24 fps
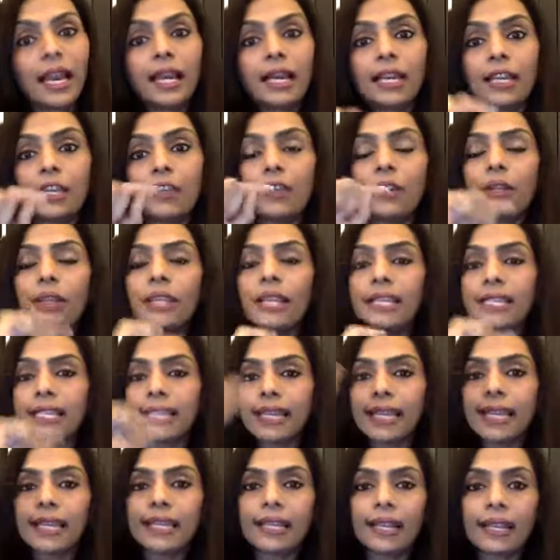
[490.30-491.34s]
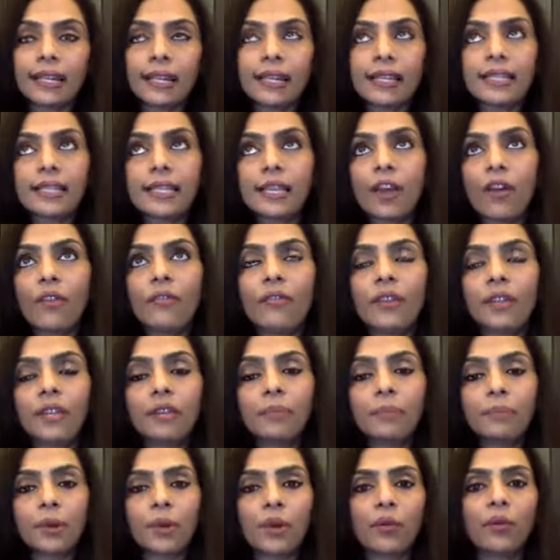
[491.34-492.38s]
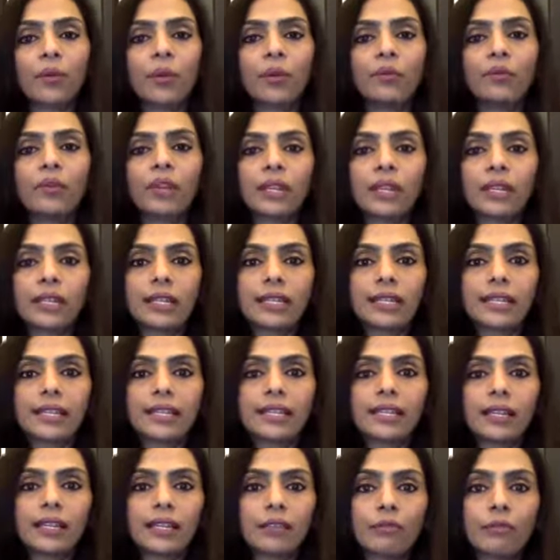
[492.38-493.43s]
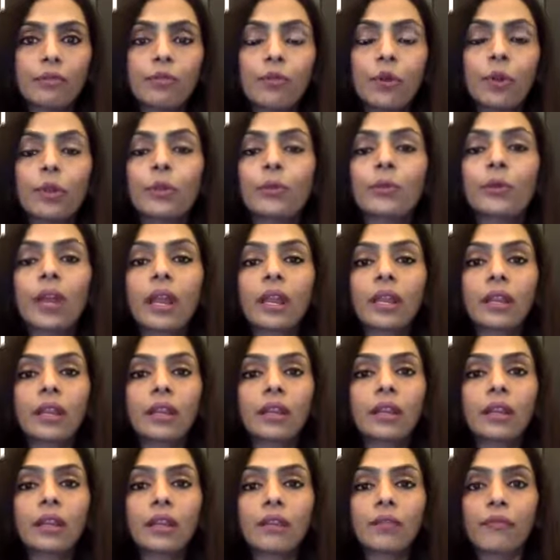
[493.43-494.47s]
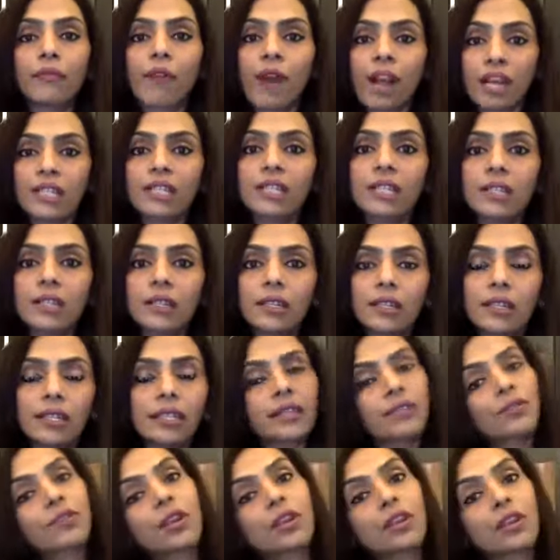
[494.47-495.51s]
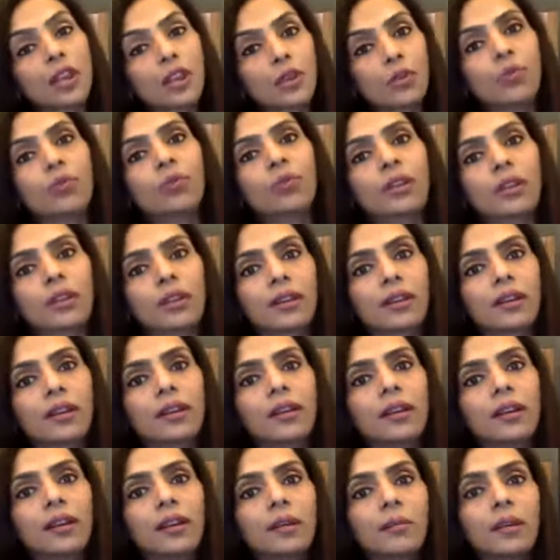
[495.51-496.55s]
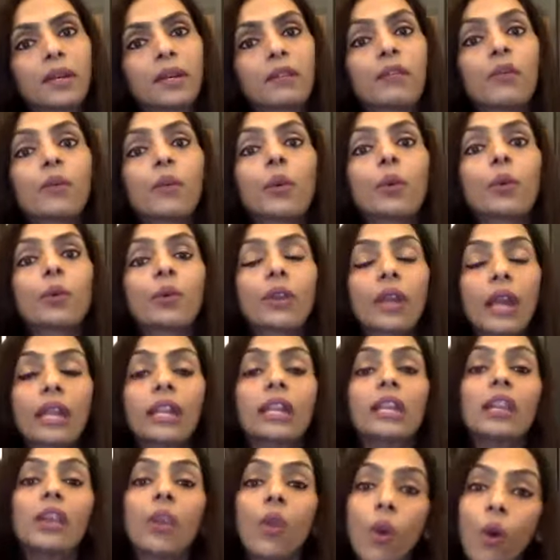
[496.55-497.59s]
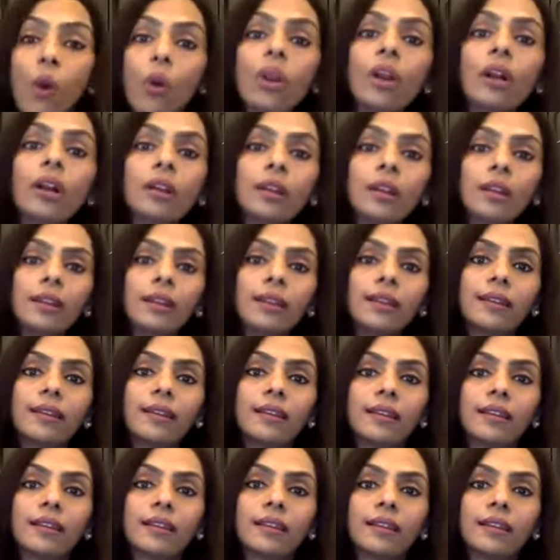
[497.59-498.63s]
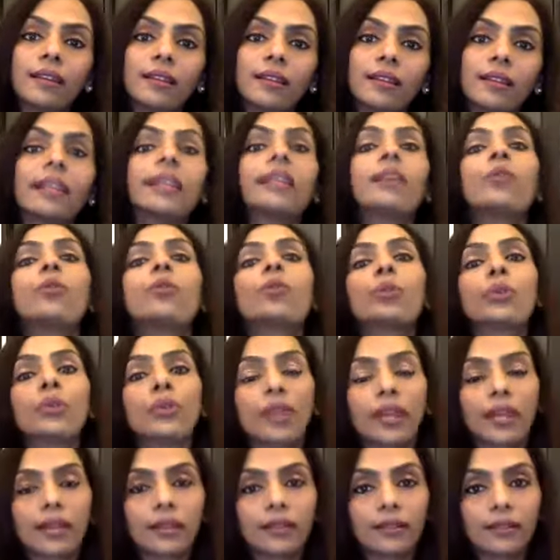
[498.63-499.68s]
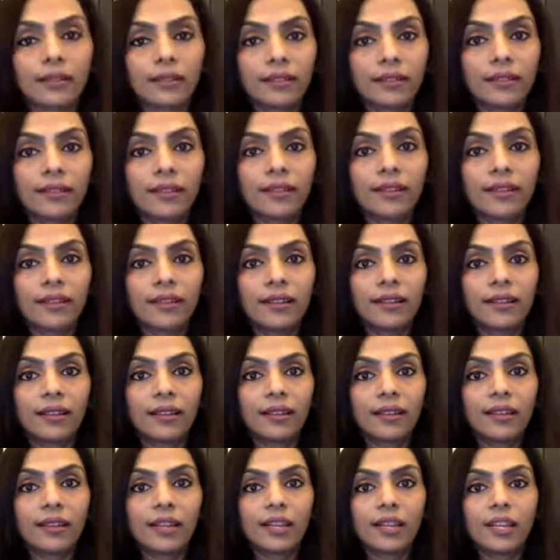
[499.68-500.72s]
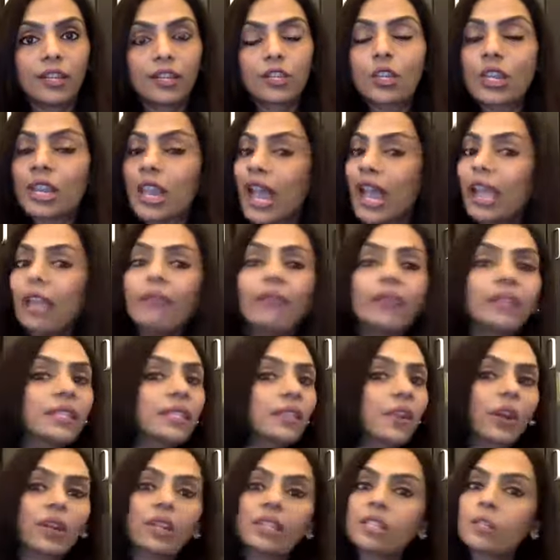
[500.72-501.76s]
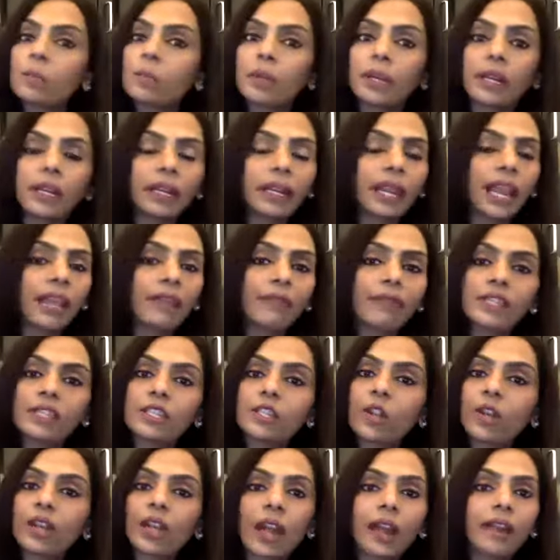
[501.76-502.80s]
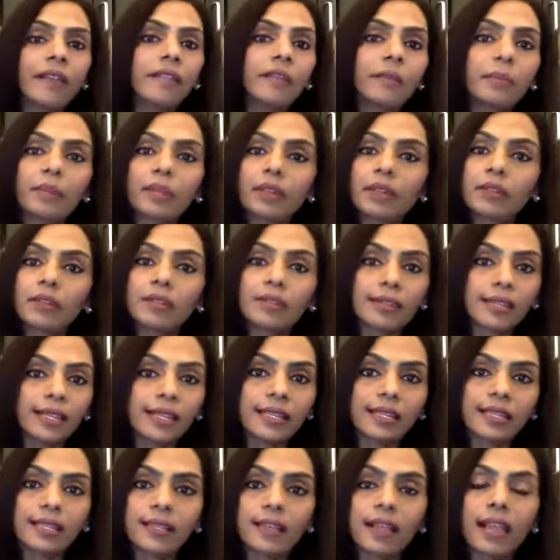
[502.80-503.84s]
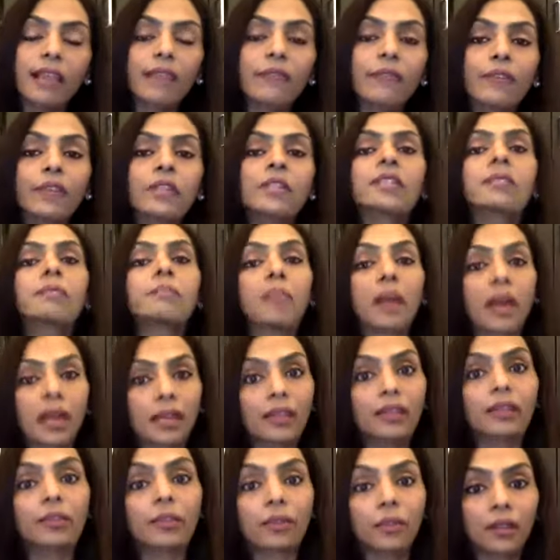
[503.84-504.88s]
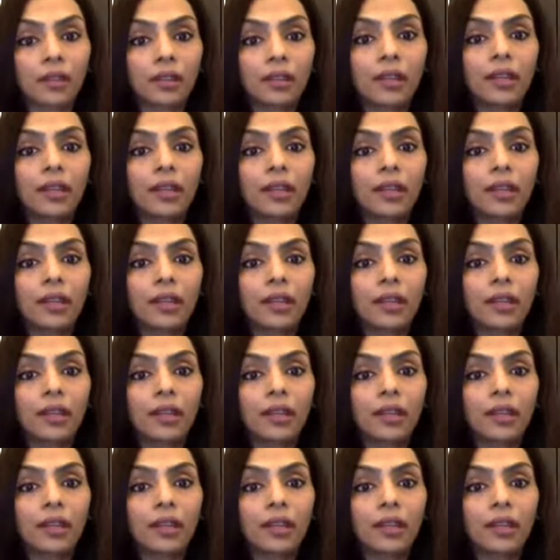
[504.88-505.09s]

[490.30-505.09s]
You know, they say that there's an African proverb where they say that if you want to run faster, then run alone. But if you want to run longer, then go together. So life is not a sprint. Life is not a 100 meters race. Life is marathon.